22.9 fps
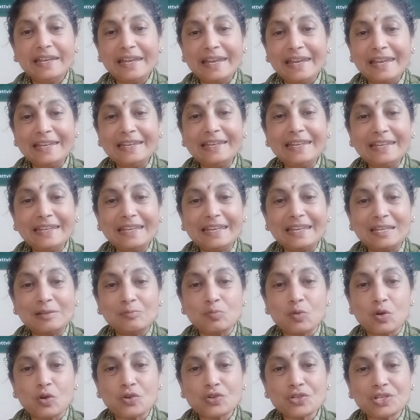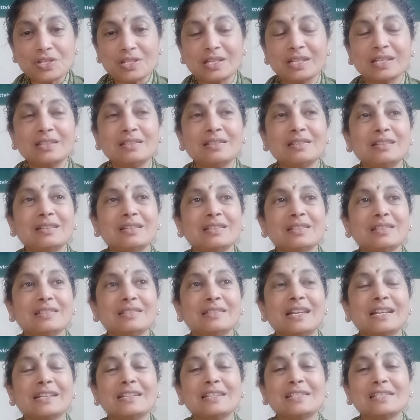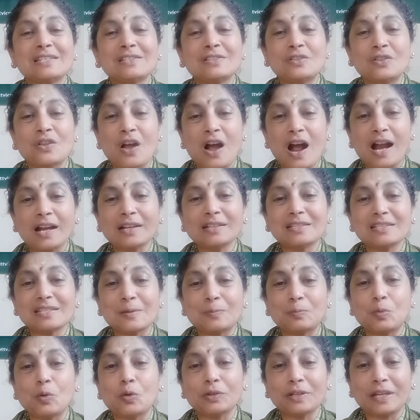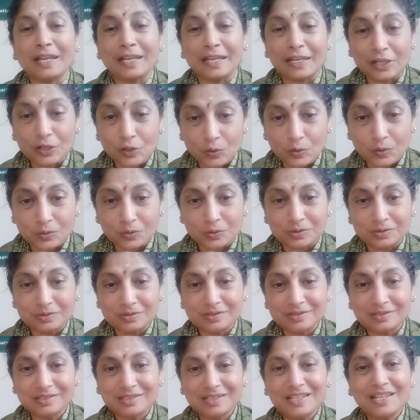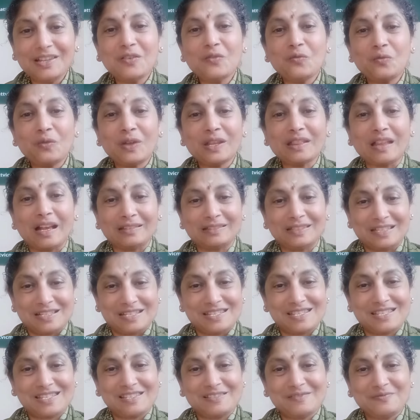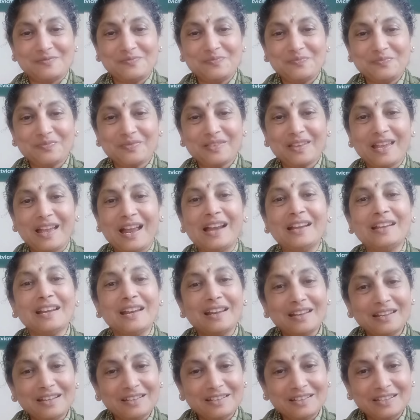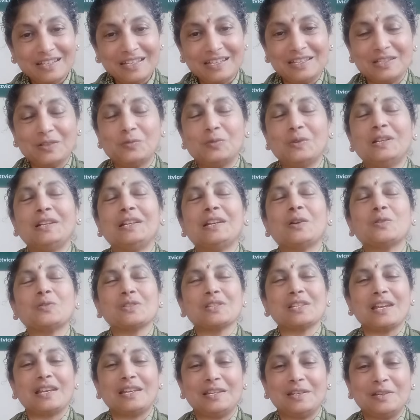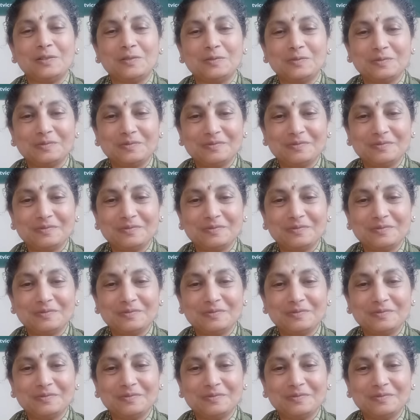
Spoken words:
any emotion that is not supporting you with others and in the world outside you.